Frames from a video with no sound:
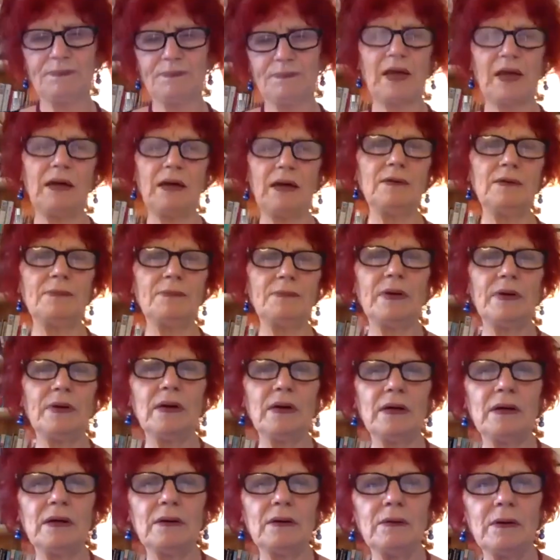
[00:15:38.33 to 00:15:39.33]

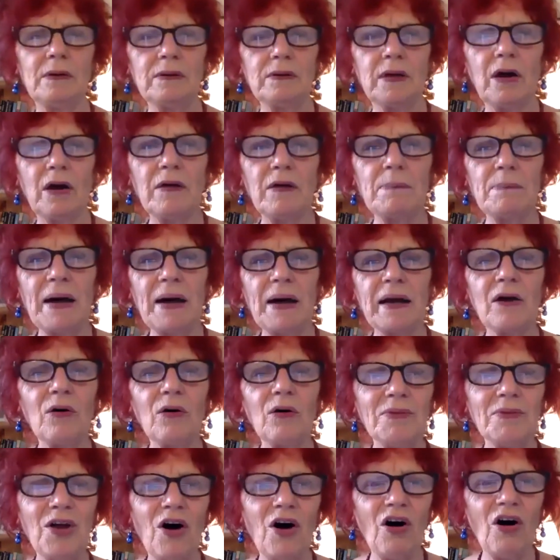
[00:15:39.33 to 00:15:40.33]
And going back
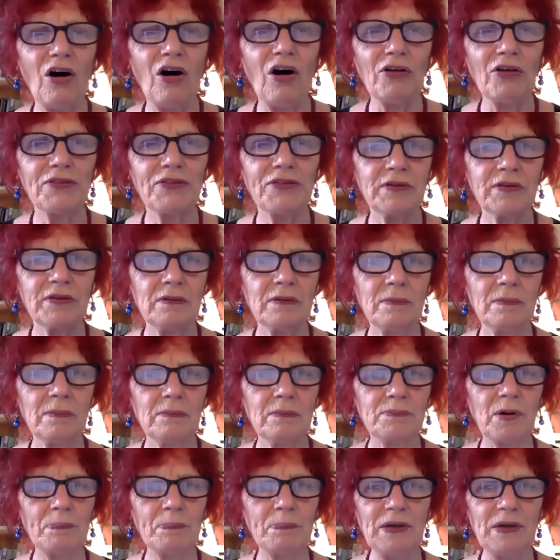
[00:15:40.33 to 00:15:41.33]
up north,
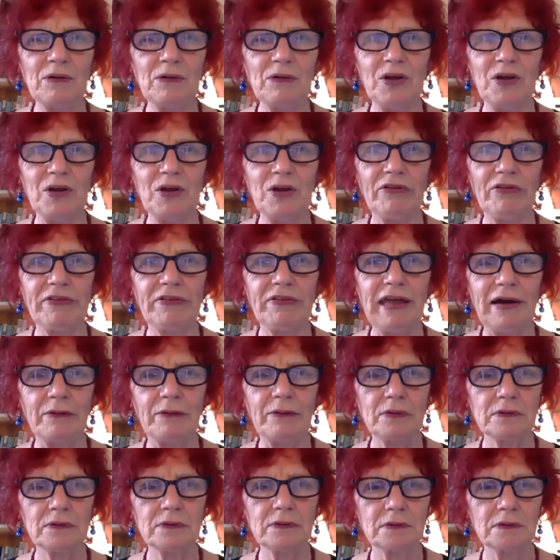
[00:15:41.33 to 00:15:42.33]
properly up north now.
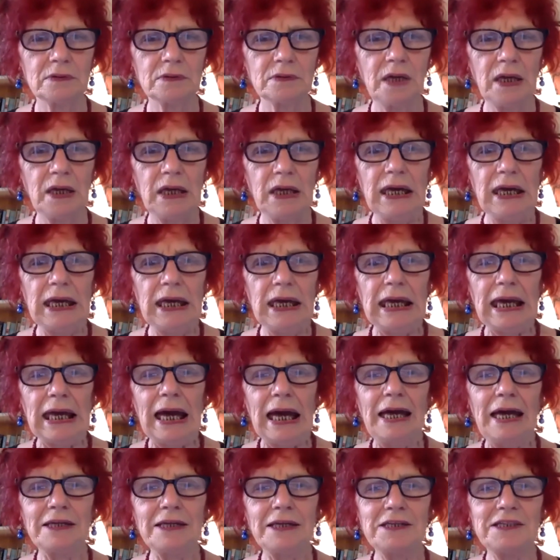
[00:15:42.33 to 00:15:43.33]

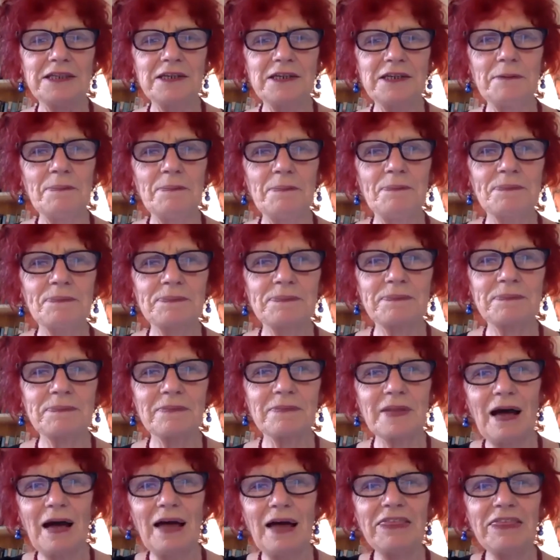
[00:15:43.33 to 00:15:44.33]
And
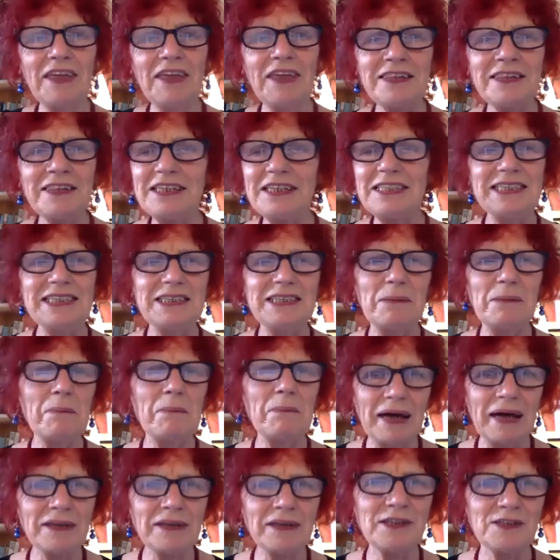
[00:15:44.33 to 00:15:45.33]
I think this is a
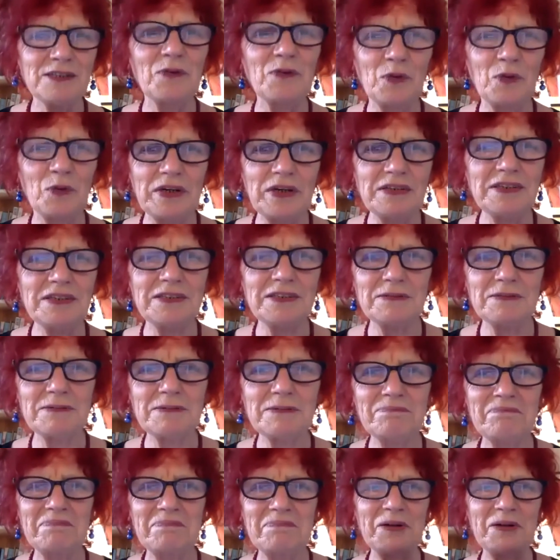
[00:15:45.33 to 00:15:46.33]
man's voice, but